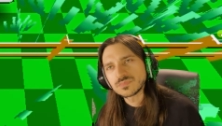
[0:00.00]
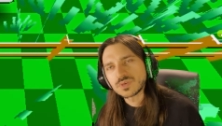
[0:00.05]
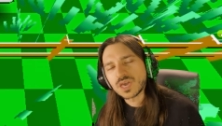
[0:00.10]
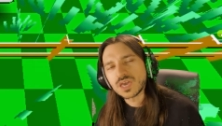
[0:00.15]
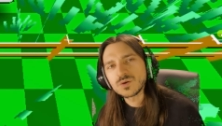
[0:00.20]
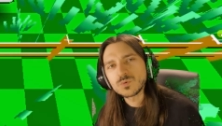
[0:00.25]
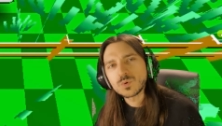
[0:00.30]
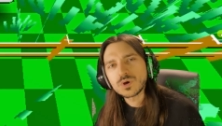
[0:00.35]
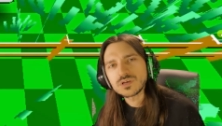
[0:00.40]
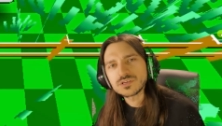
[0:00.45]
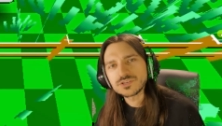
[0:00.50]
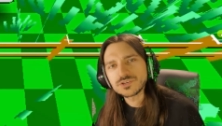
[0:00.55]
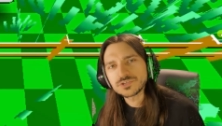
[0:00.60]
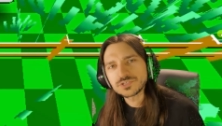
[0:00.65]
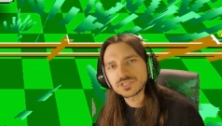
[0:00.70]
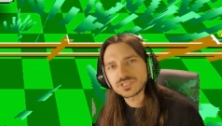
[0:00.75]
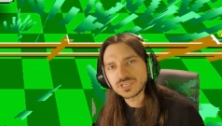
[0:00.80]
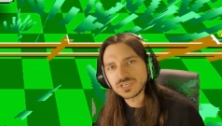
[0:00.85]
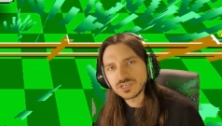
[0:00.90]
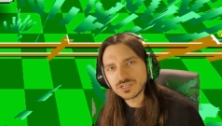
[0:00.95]
Hey, while you're
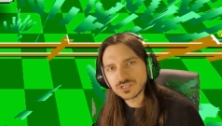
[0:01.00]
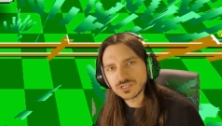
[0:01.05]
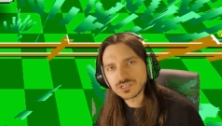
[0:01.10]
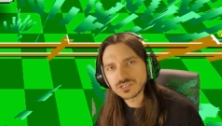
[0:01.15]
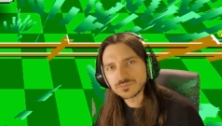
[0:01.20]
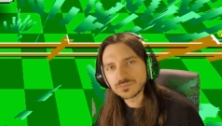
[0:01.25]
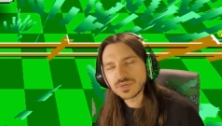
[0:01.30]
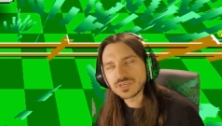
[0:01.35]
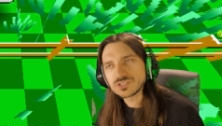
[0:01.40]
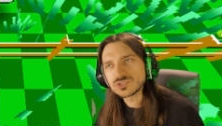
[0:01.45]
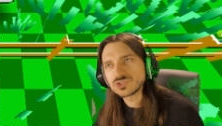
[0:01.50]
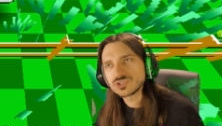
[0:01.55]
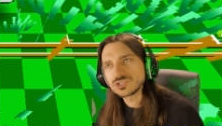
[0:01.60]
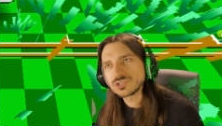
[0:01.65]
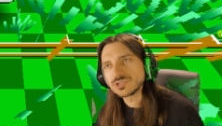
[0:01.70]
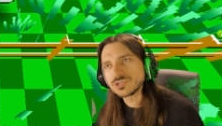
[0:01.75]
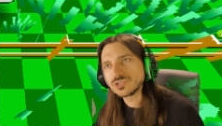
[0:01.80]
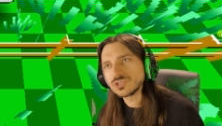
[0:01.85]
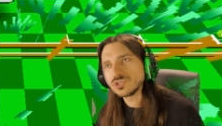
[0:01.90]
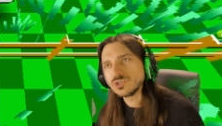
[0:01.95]
here, make
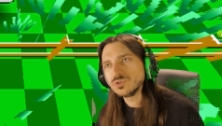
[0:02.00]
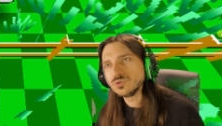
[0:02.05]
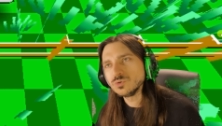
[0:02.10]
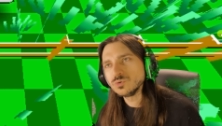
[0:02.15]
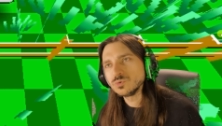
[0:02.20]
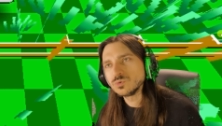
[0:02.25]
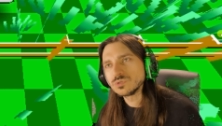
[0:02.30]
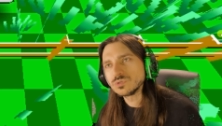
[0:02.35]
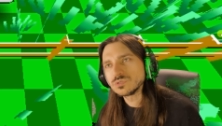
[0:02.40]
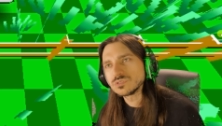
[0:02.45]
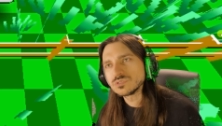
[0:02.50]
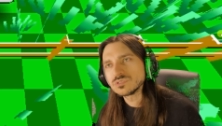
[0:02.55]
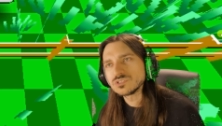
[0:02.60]
sure you